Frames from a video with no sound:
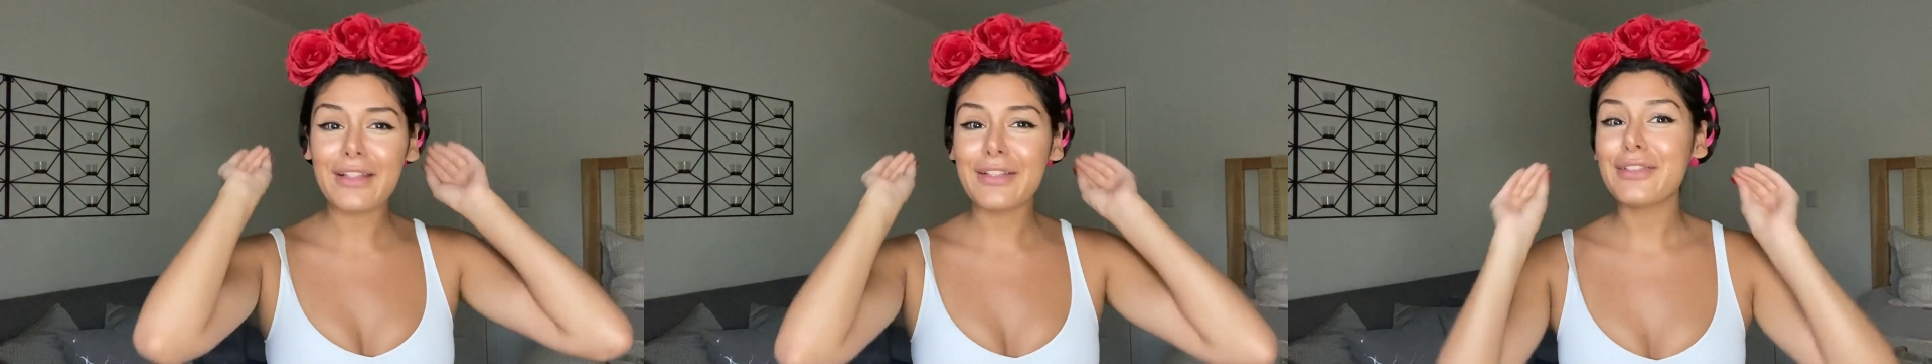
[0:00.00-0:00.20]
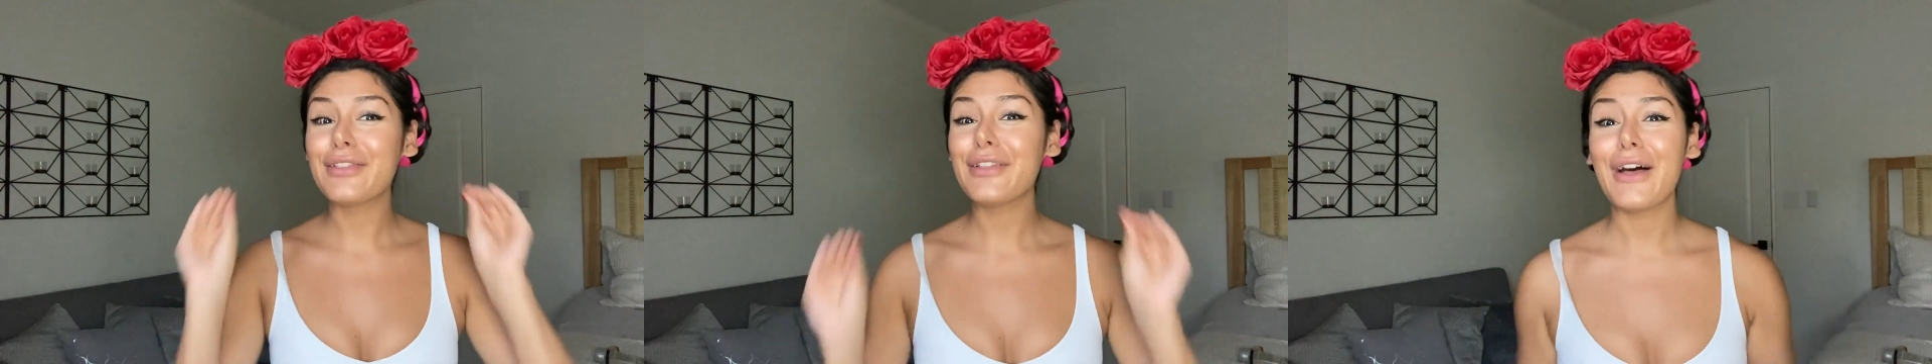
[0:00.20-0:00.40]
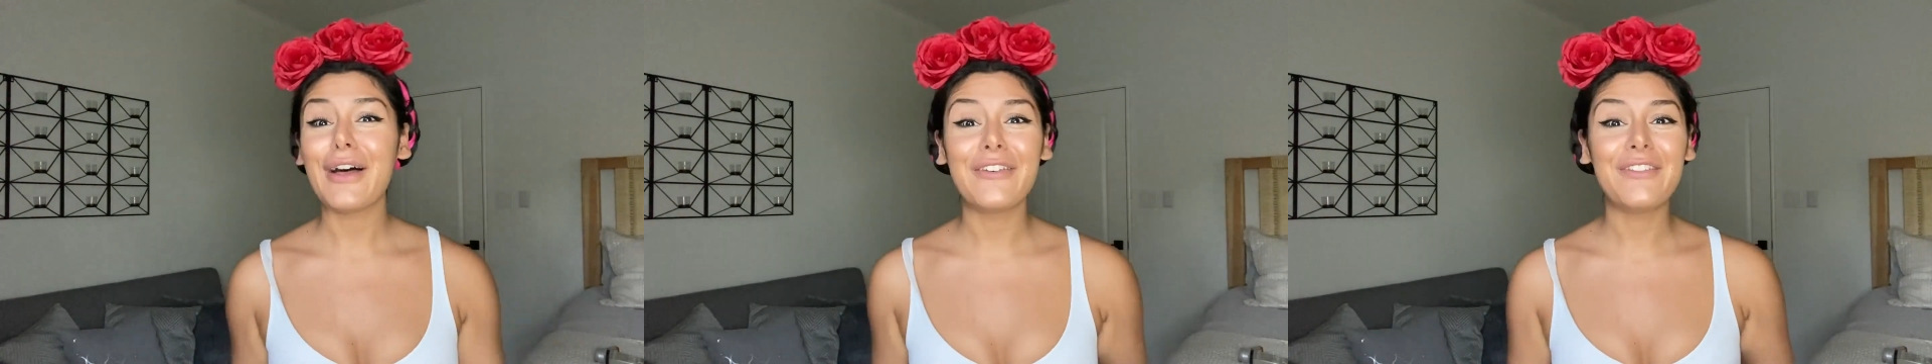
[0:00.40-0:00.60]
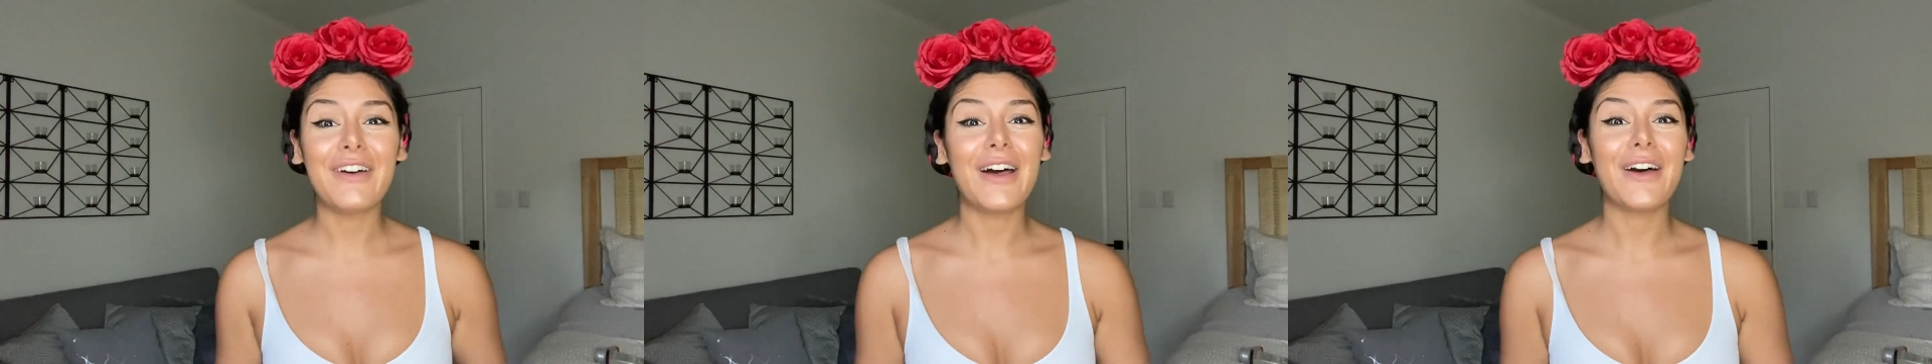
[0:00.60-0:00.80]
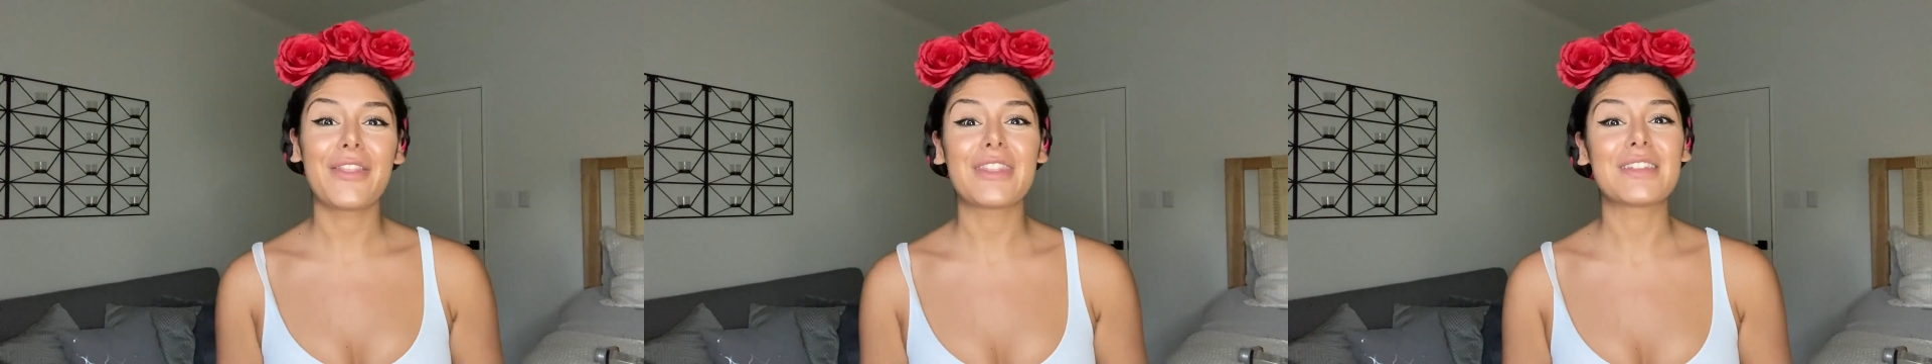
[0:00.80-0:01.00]
love
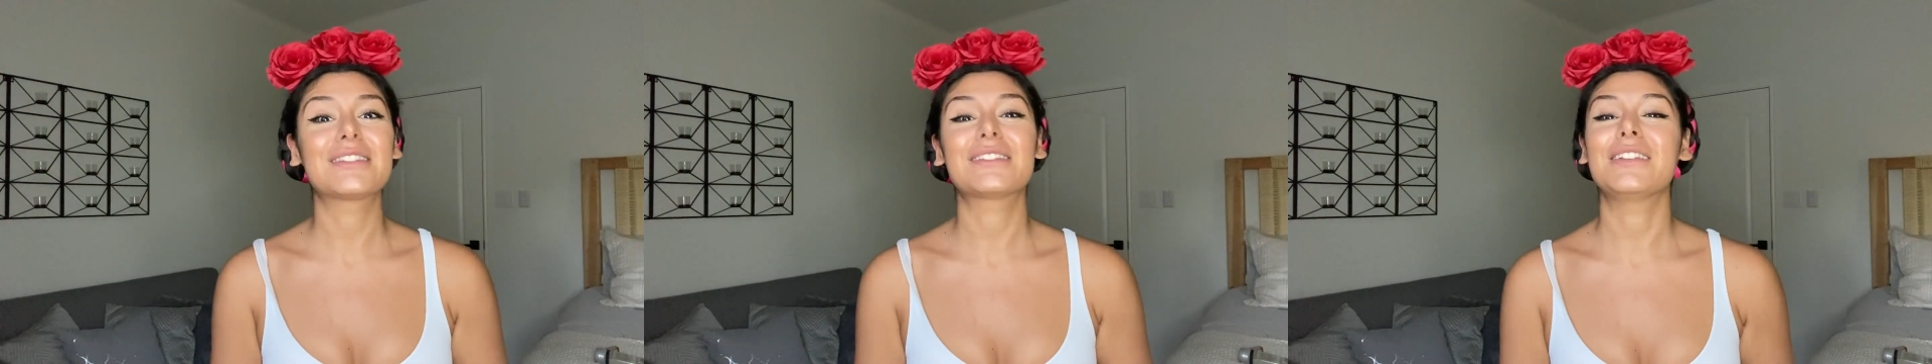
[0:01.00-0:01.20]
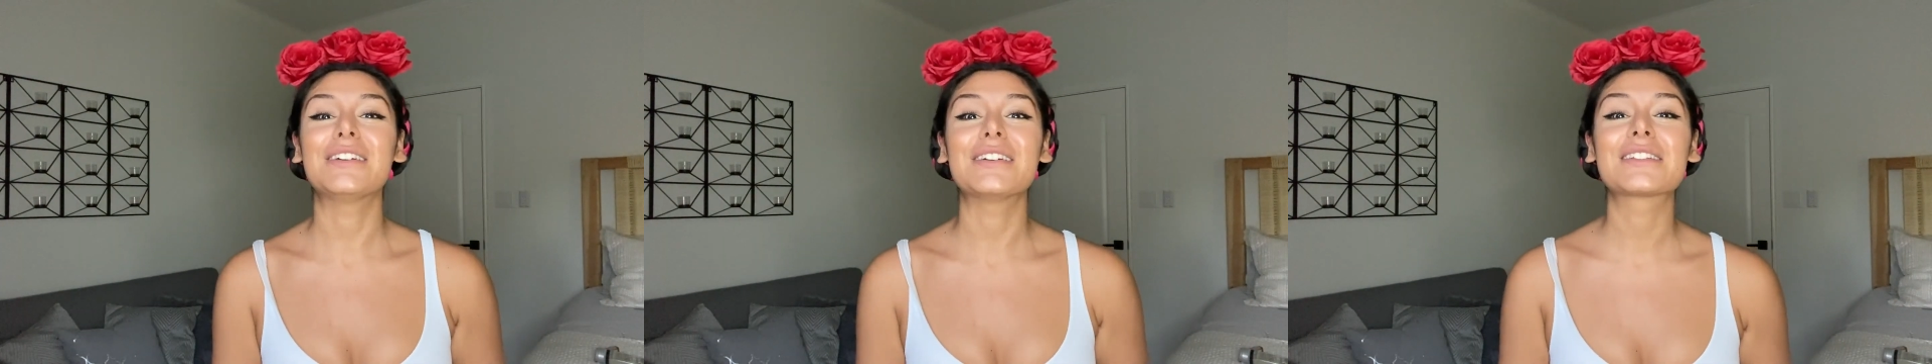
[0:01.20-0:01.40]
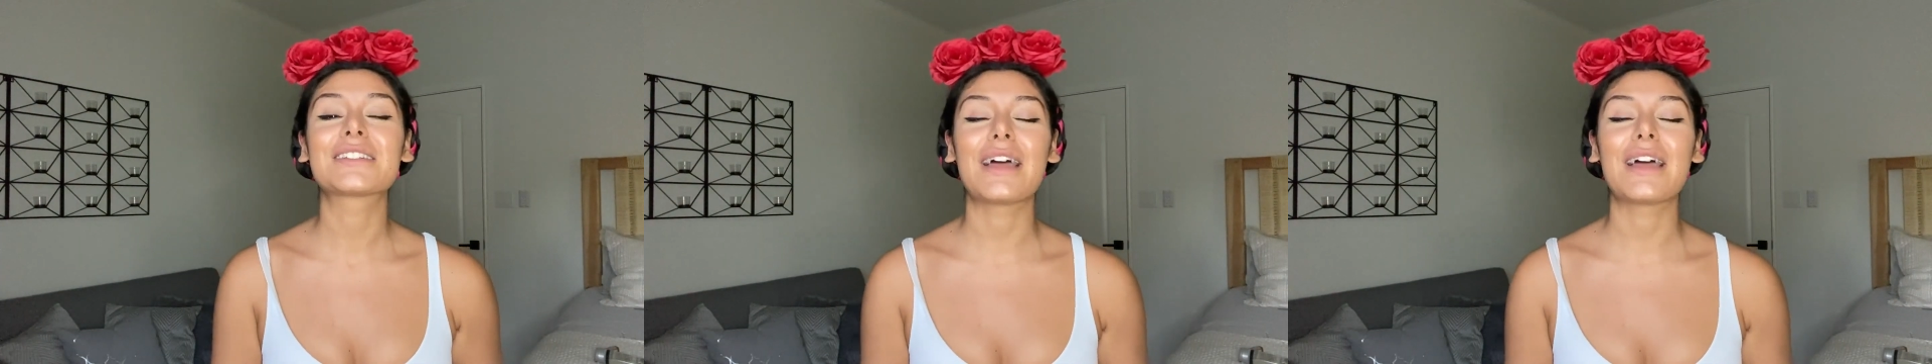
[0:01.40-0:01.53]
how this looks.